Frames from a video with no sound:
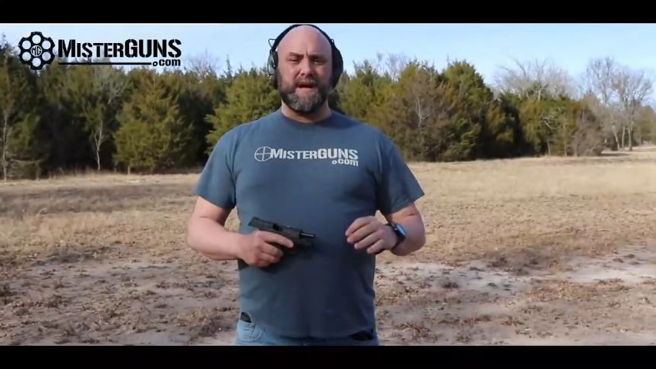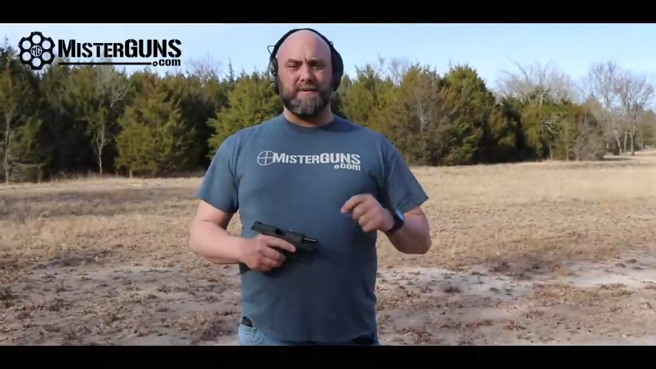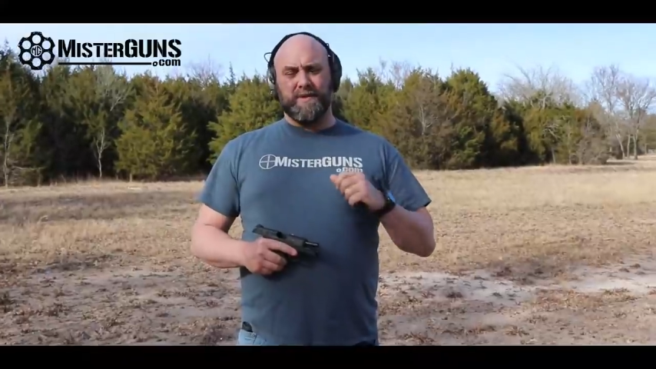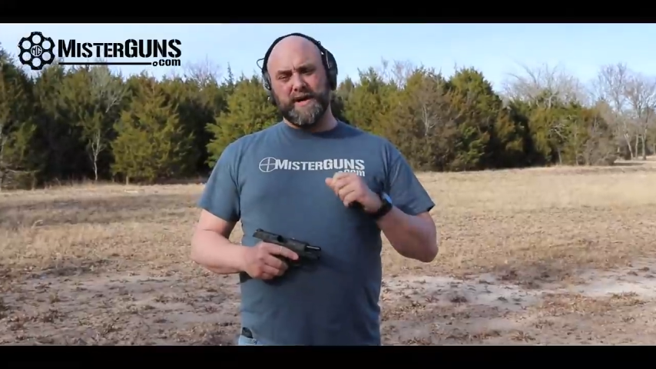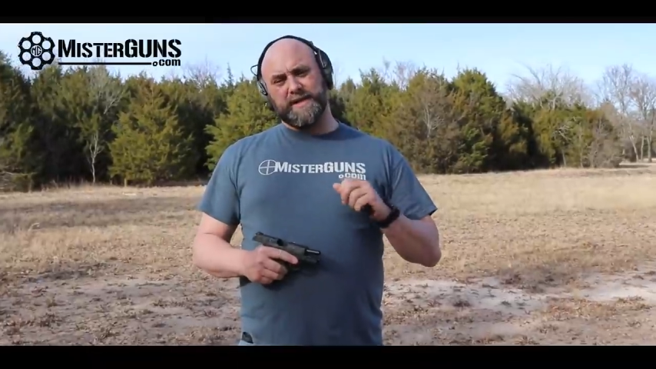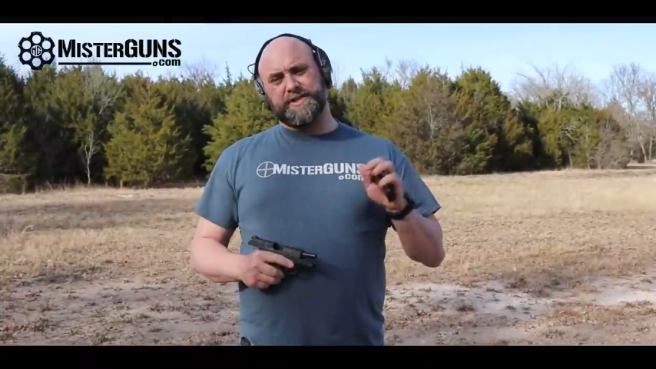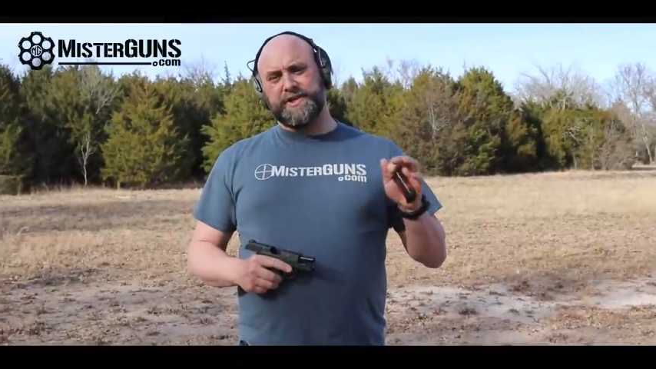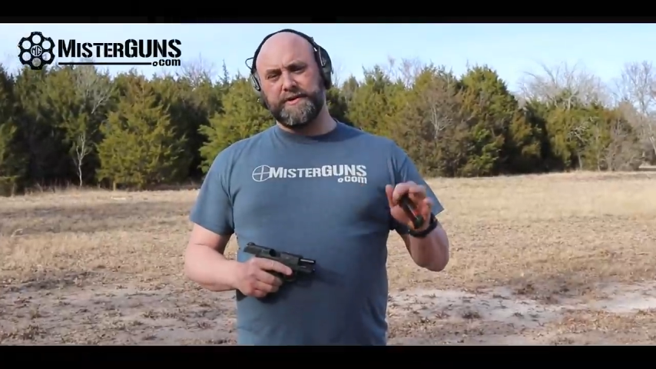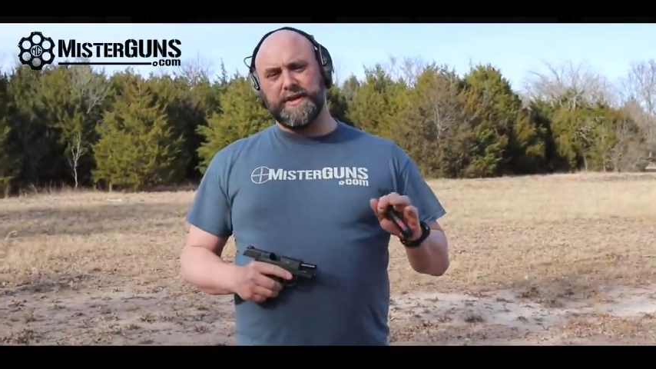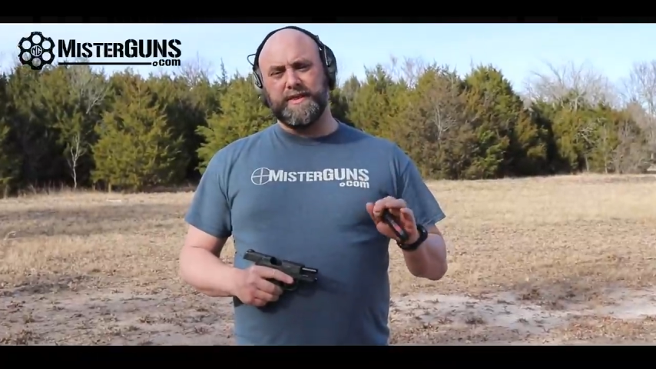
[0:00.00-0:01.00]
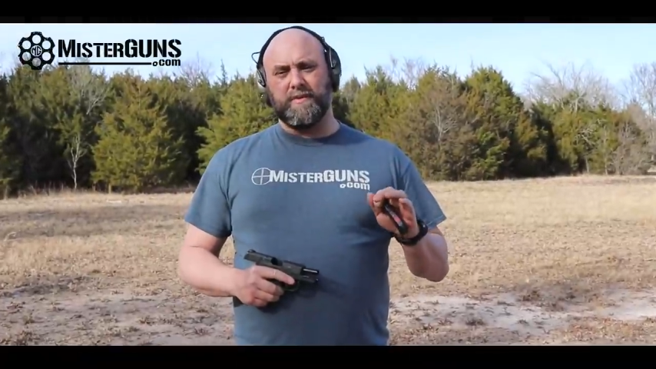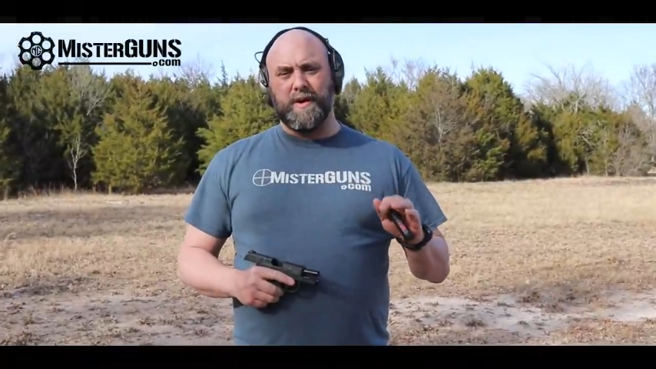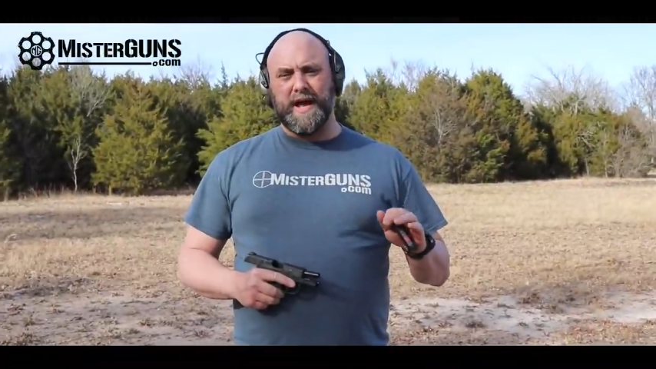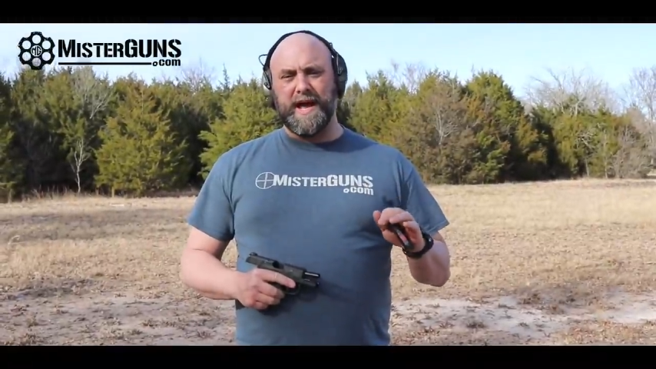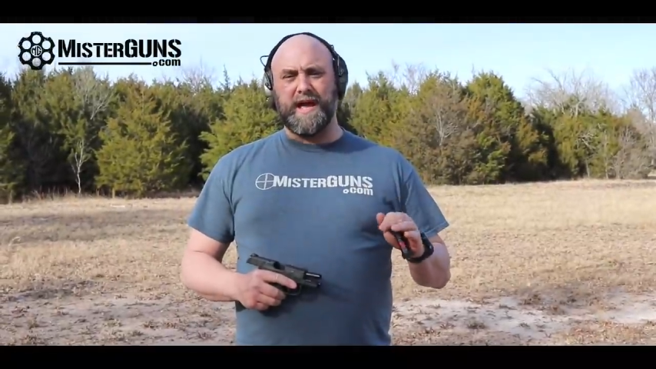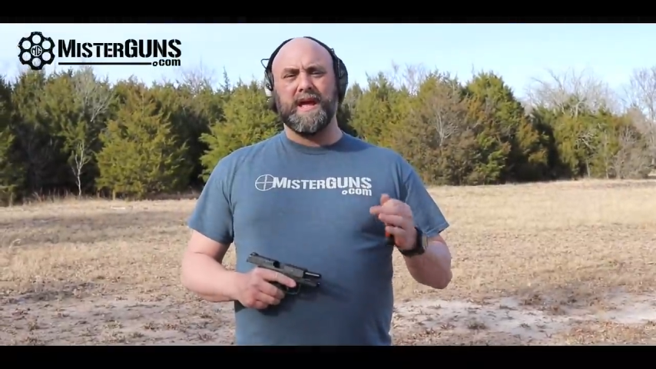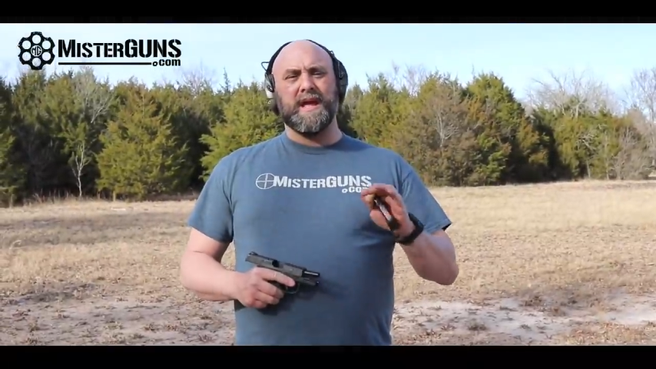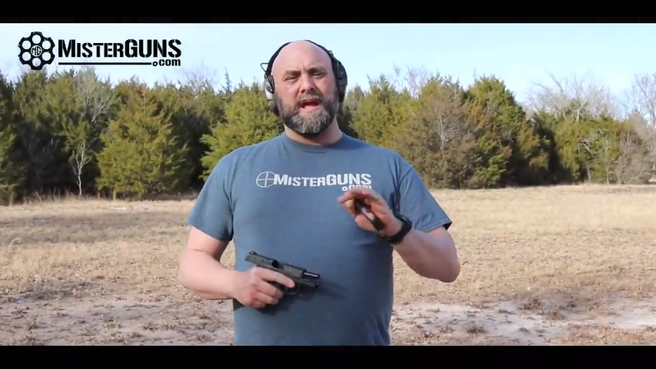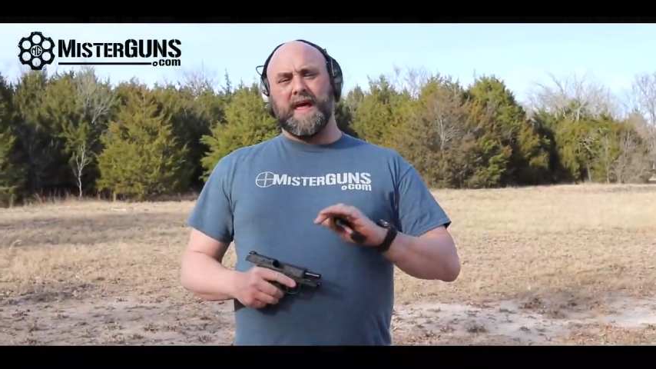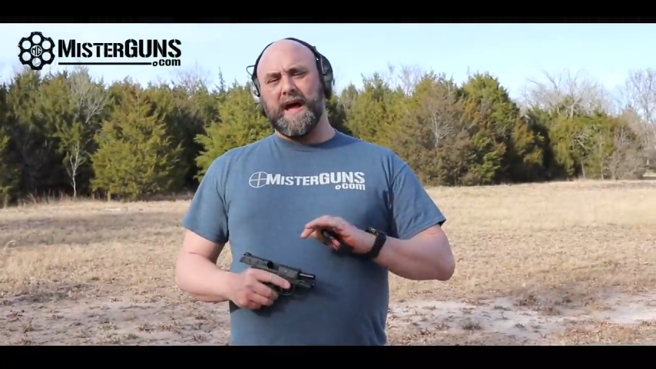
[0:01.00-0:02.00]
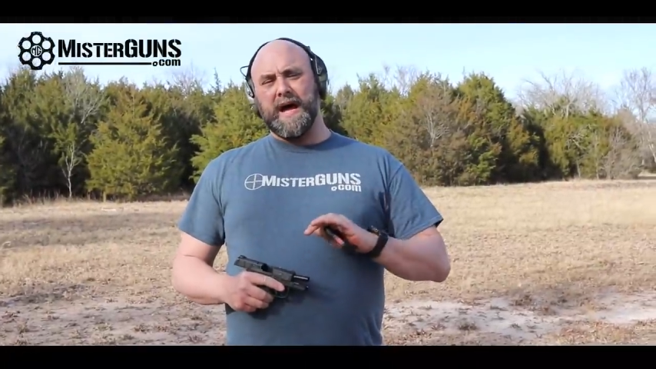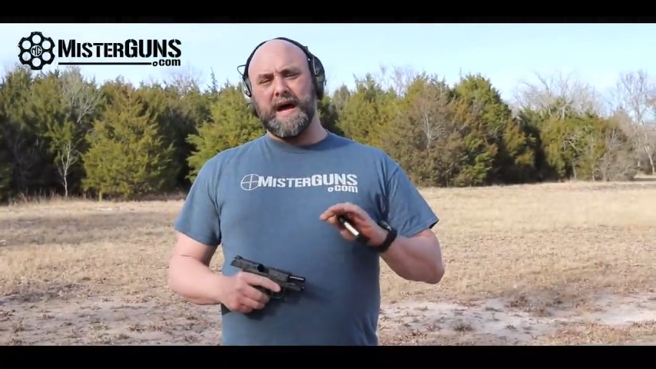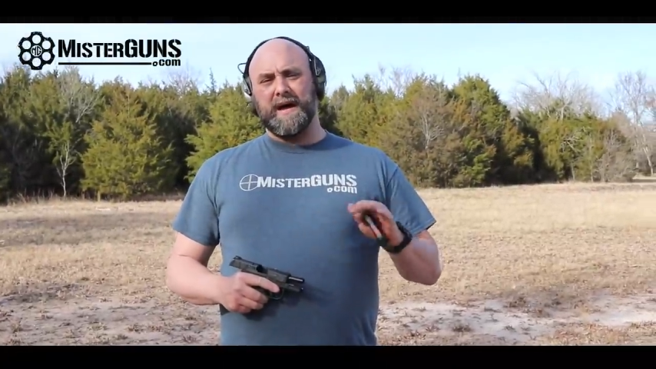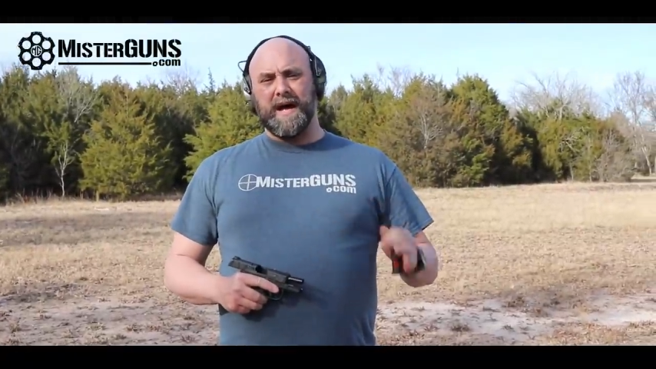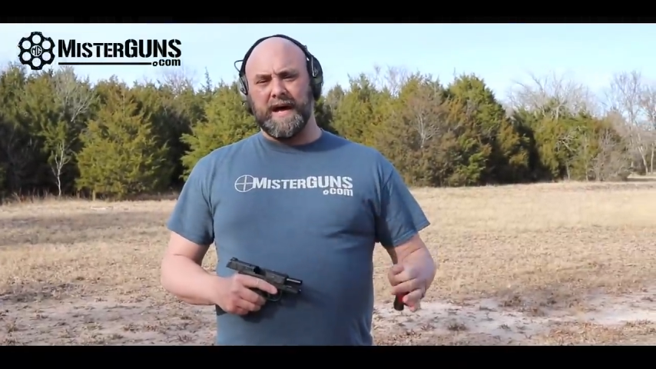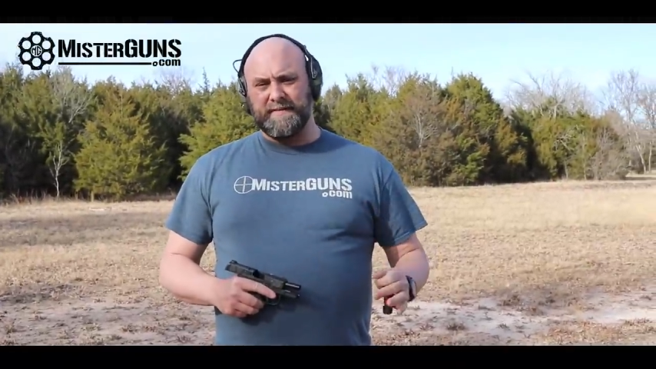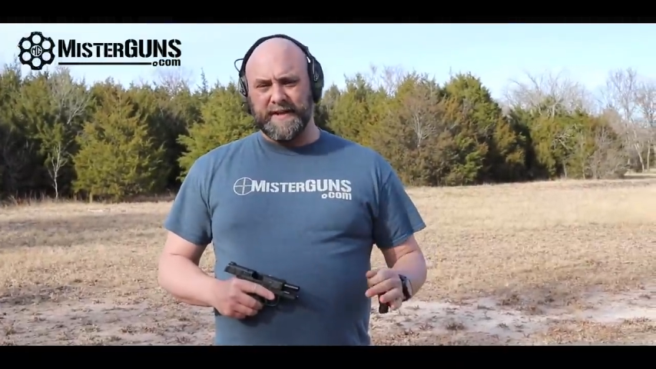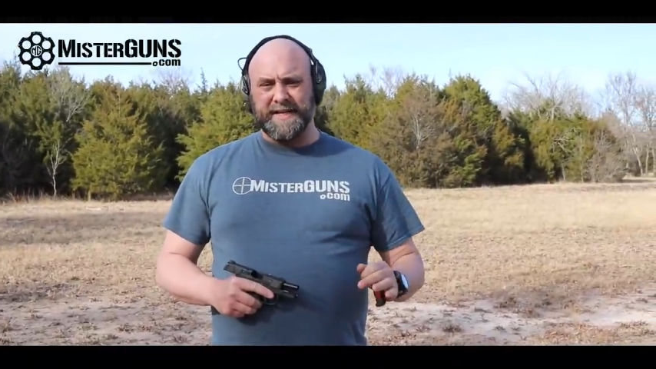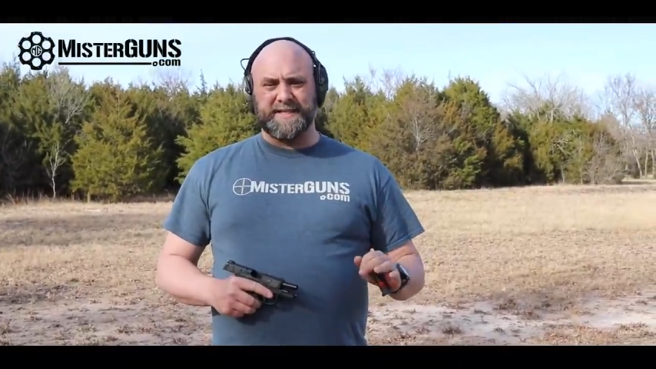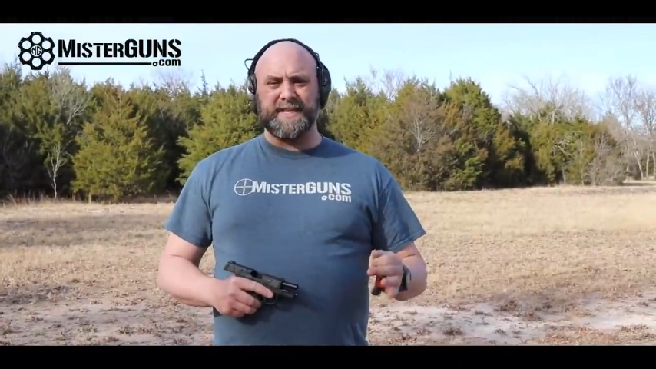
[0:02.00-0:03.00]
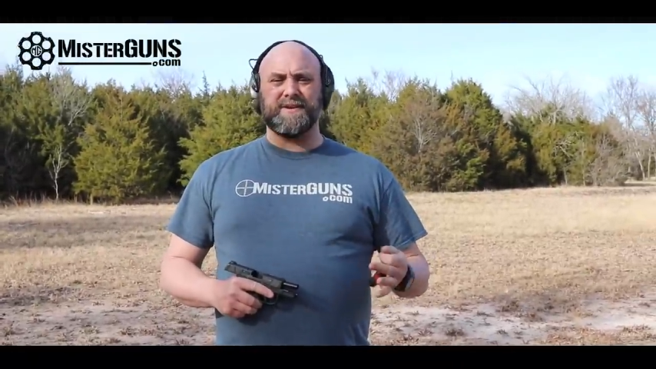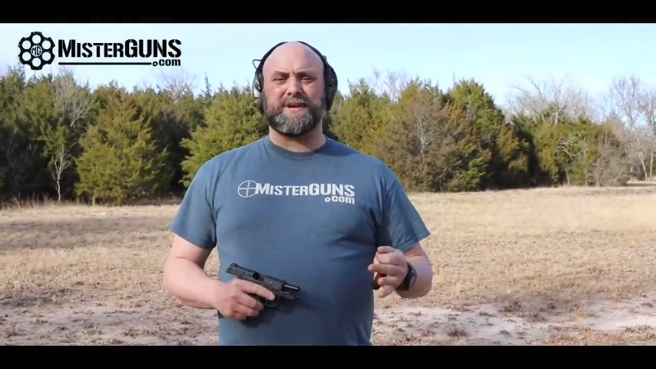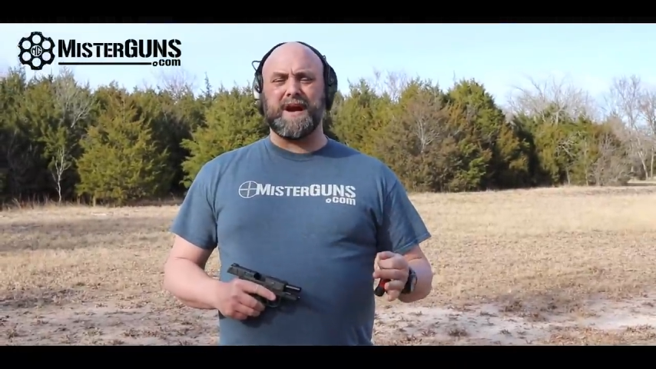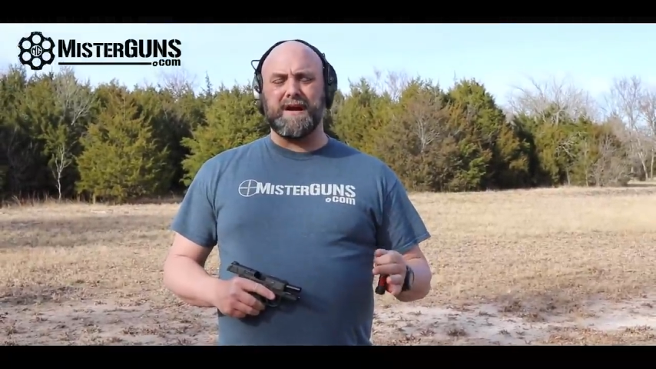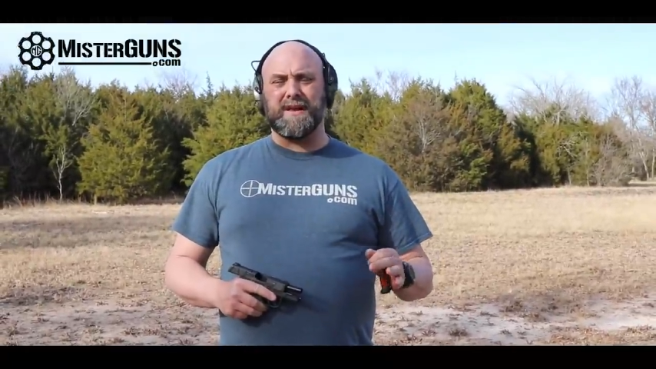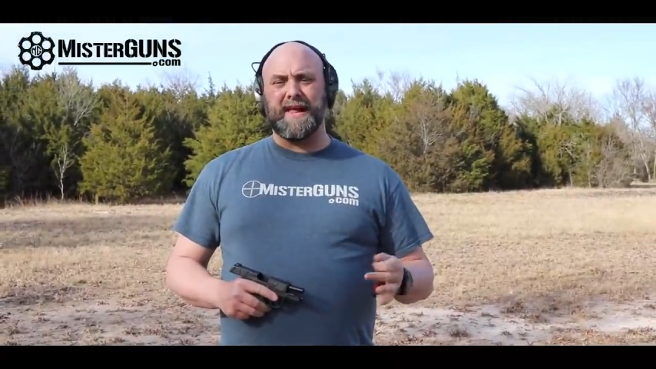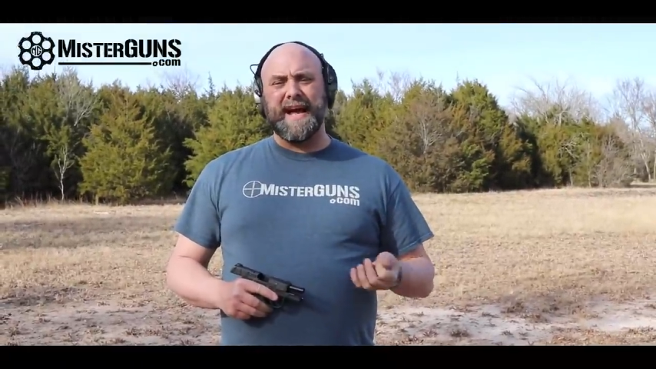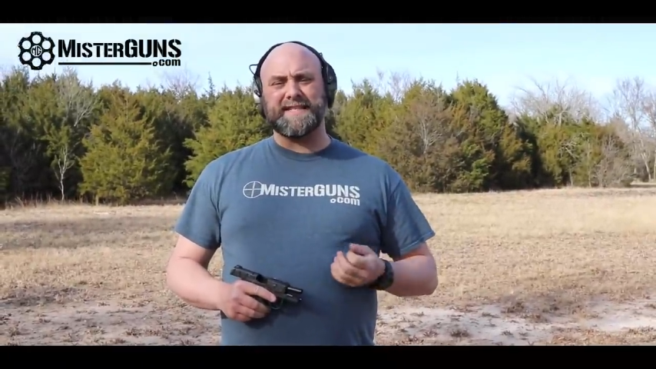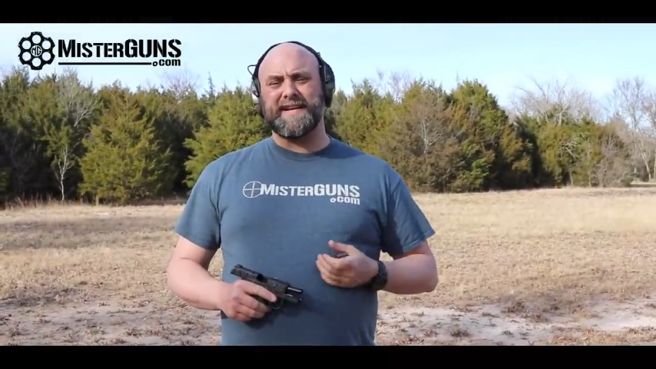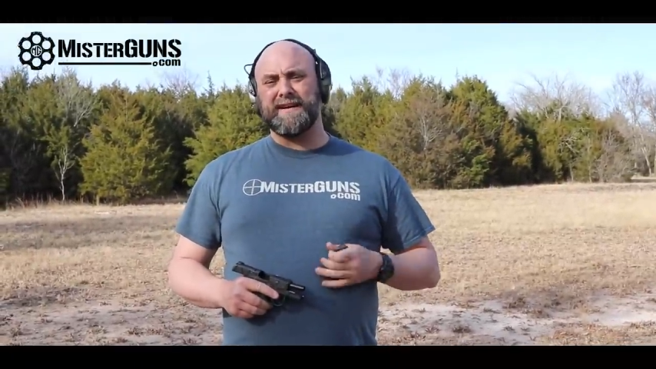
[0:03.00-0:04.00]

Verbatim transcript: gun, we're going to shoot it in the way uh, of a concealed carry class.